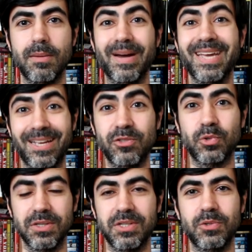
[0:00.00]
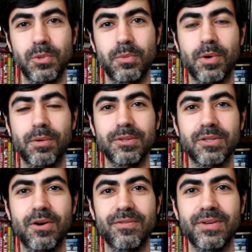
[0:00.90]
my entrance into the world
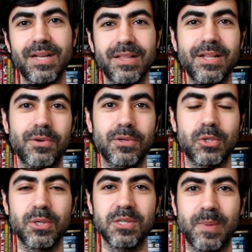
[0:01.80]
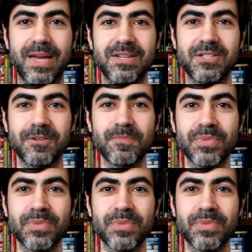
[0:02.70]
of literature in Spanish.